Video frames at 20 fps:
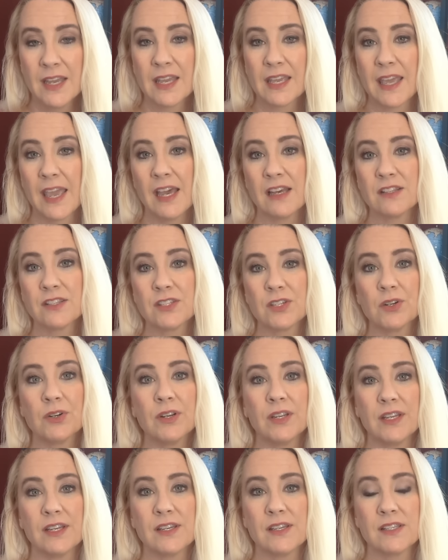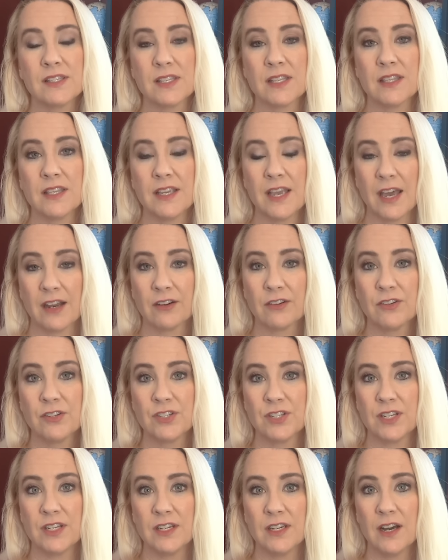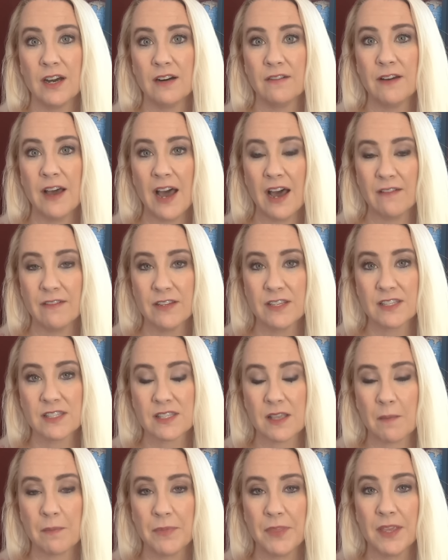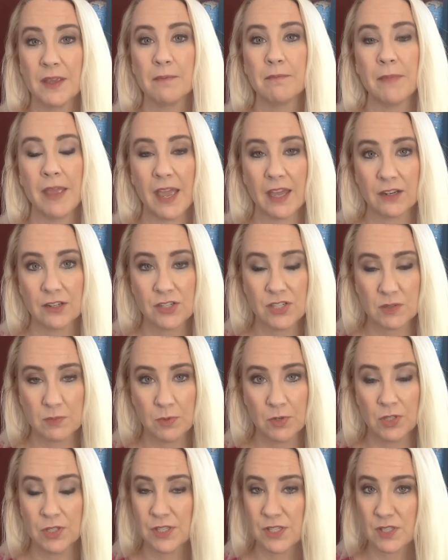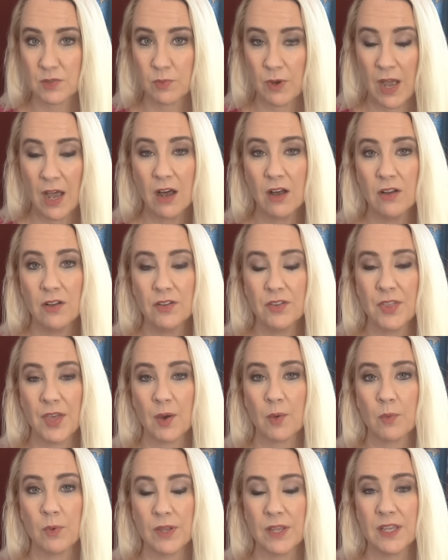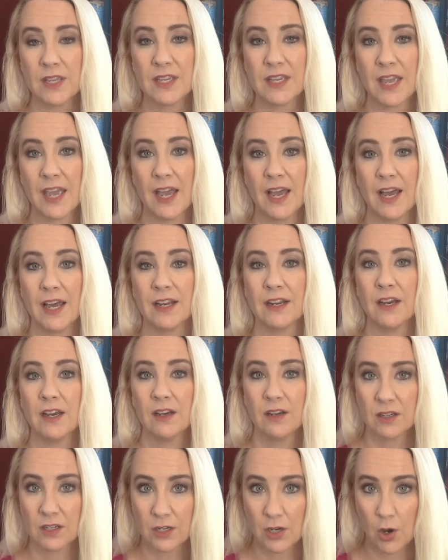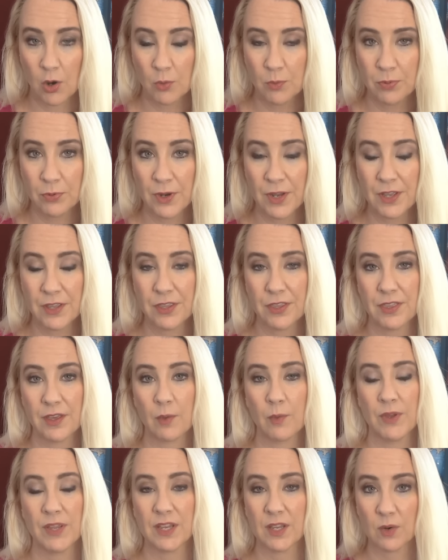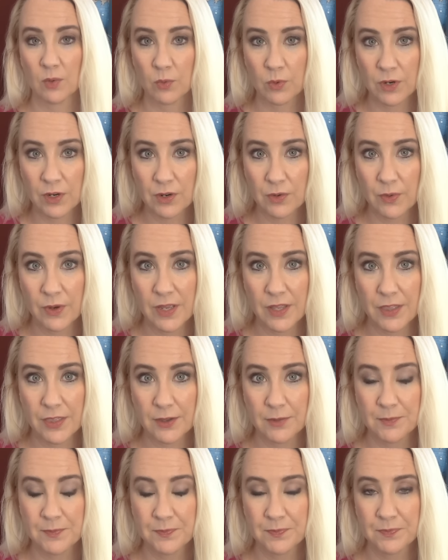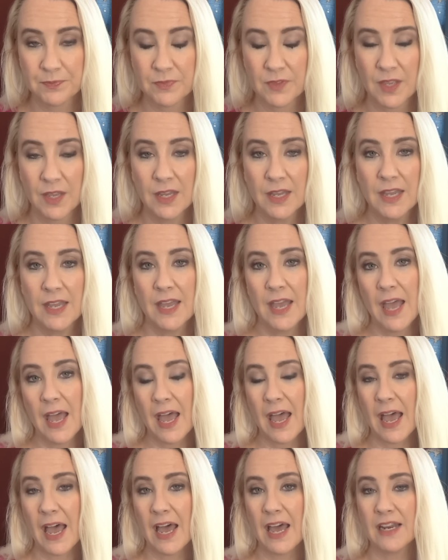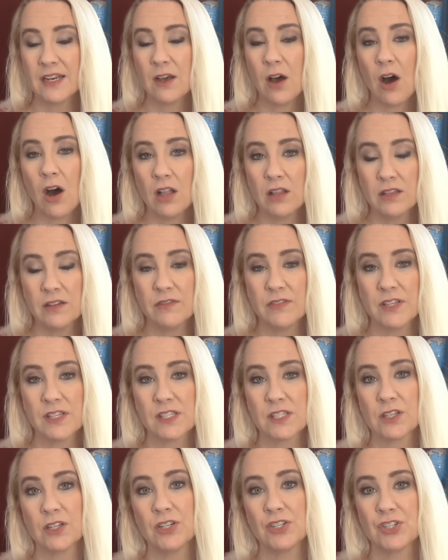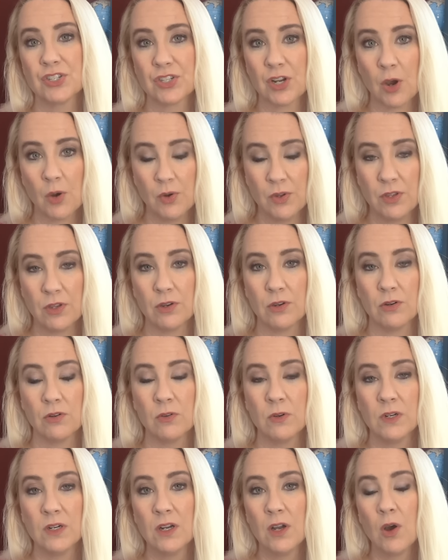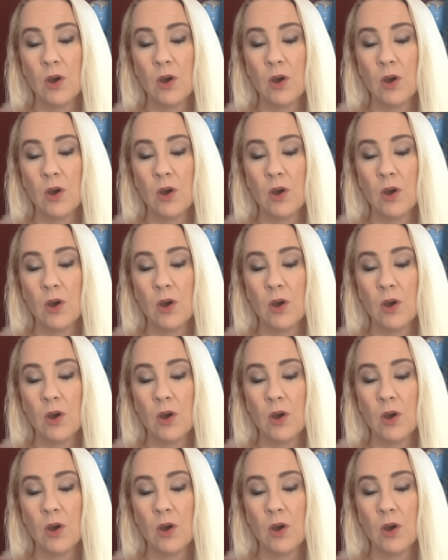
Cancer is the energy of having something manageable as well that we can cope with, that we can work with. And all of this could show you